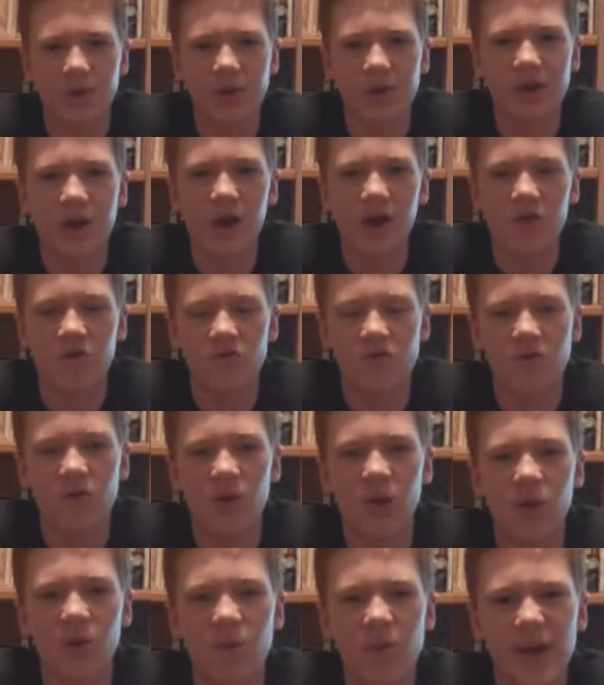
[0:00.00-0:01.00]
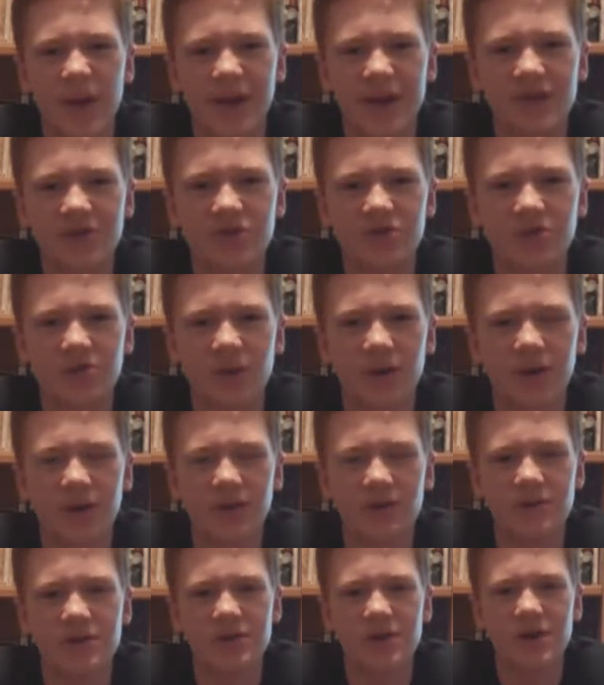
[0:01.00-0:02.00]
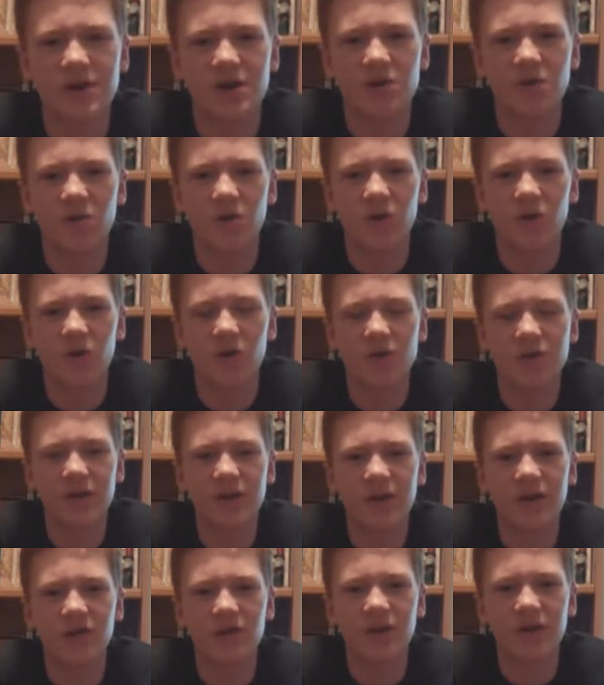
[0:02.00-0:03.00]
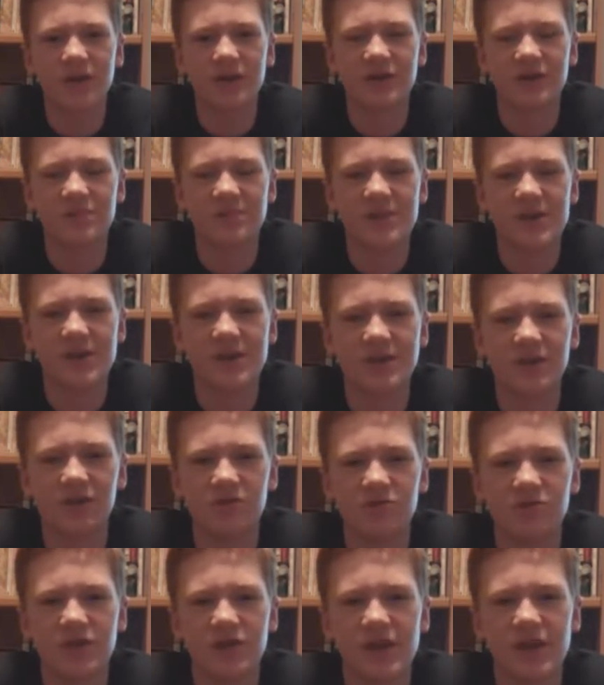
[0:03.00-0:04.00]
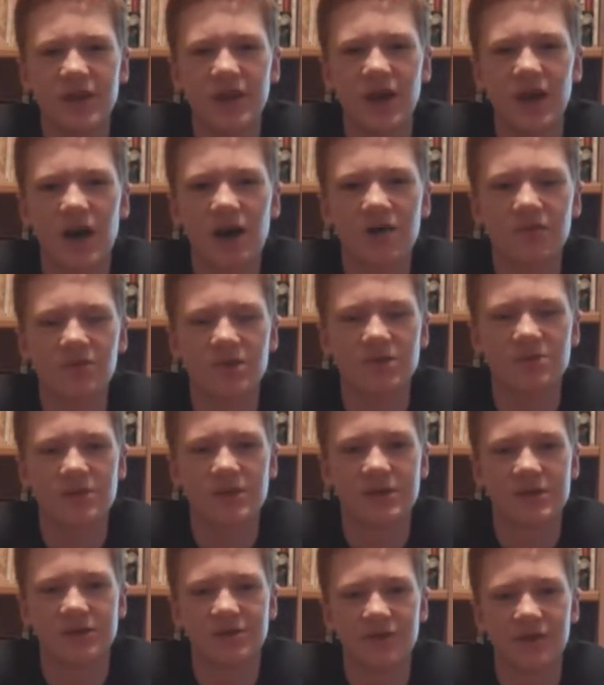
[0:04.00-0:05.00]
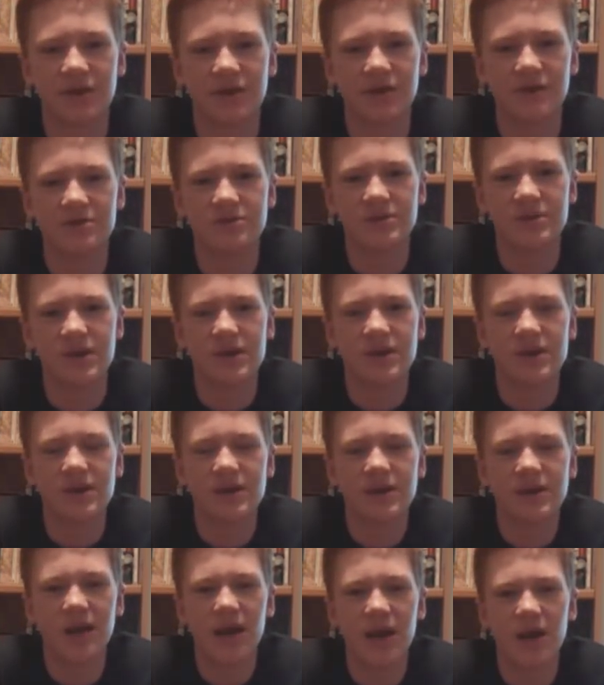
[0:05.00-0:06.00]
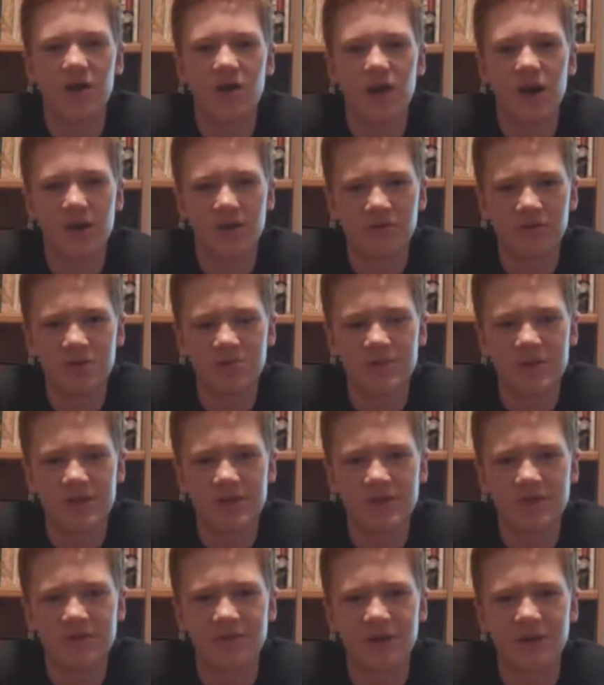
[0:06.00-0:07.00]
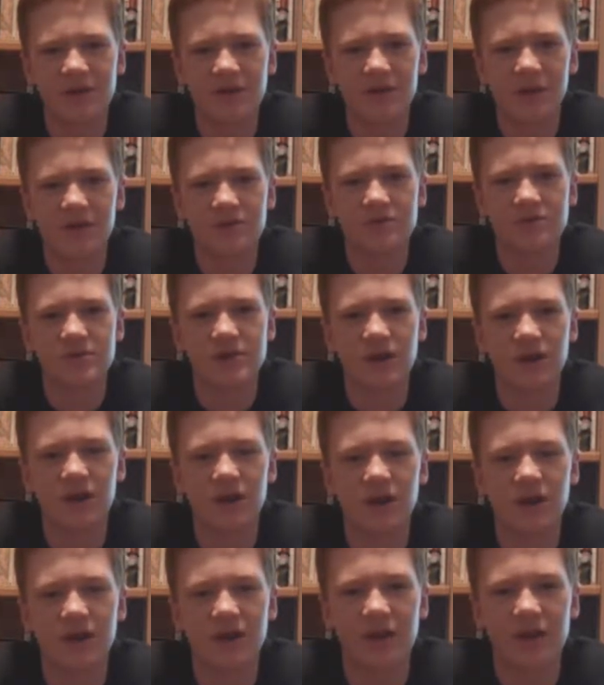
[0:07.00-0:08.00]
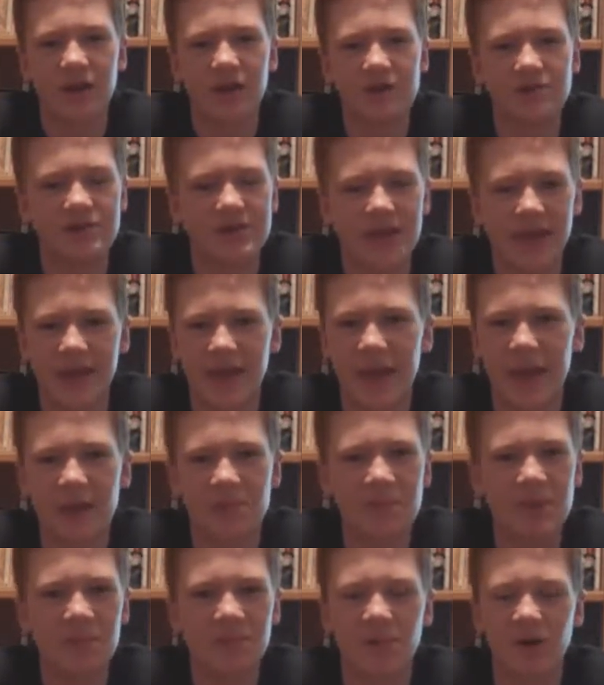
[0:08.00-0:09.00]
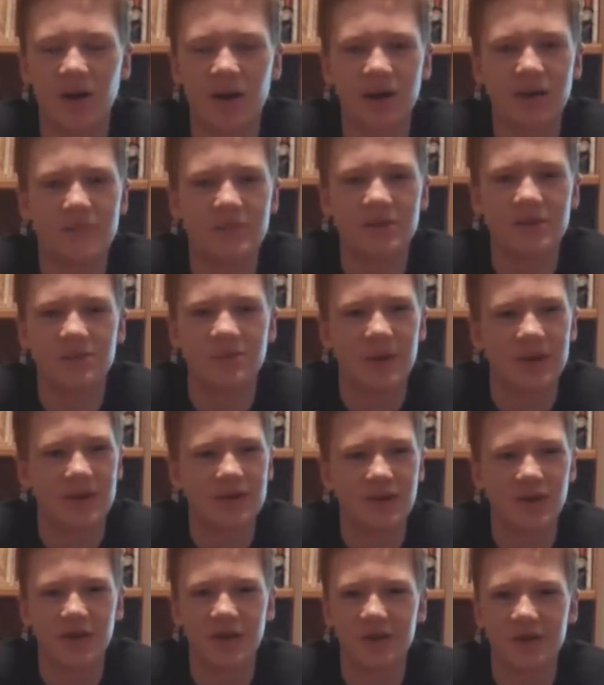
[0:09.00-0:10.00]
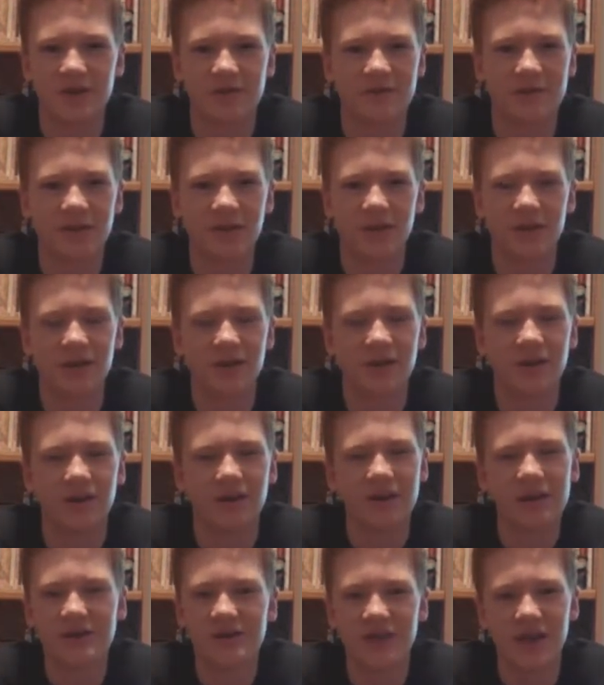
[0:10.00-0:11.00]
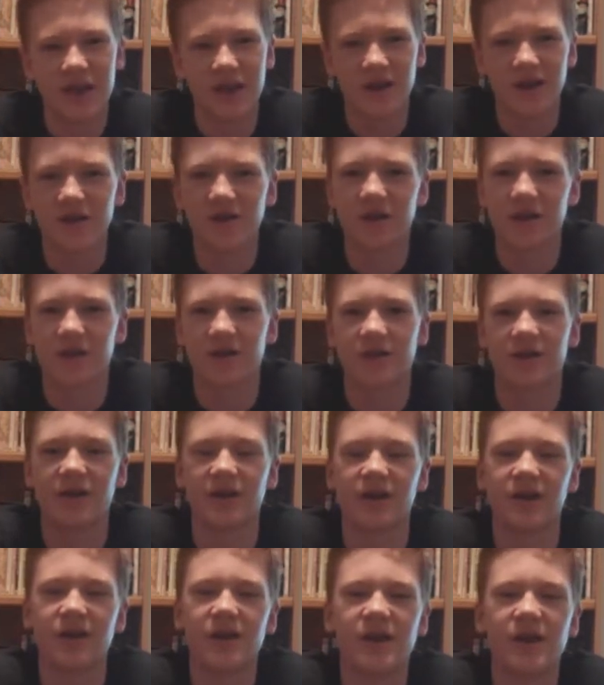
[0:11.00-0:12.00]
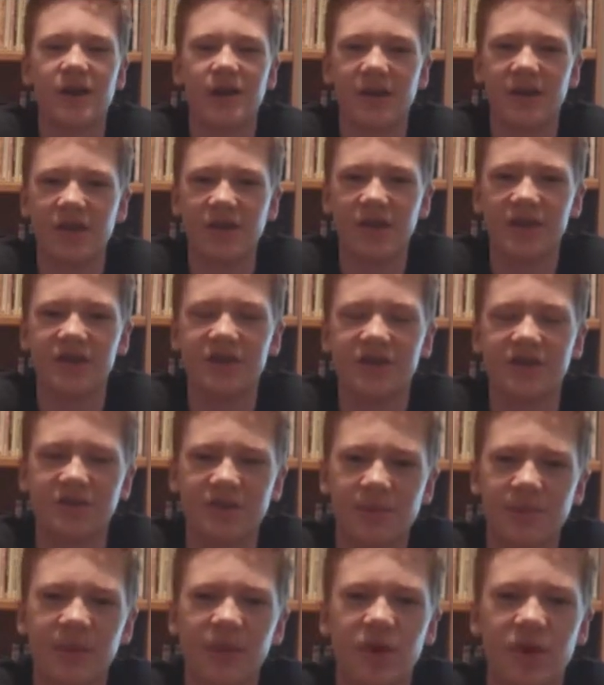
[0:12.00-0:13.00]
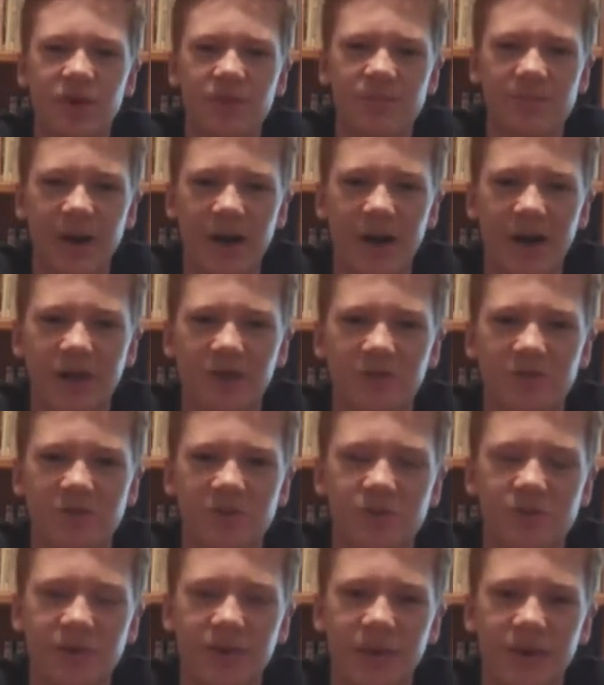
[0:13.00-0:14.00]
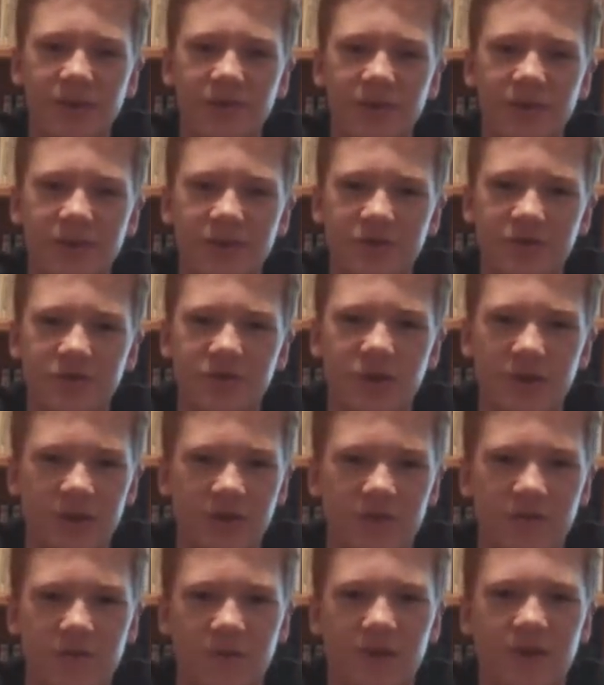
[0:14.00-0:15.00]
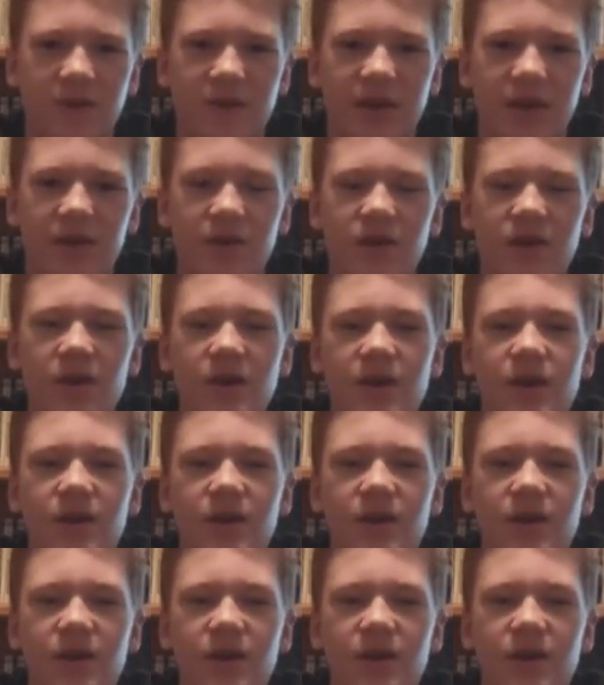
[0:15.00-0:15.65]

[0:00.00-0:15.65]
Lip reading: Now, for our 1A tutorials, we're only going to be using unresponsive yo-yos. Now, unresponsive yo-yos are yo-yos that can't be brought up just by jerking your finger, unless you got a knot in it. You need to do something called a bind, which we'll give a tutorial for later.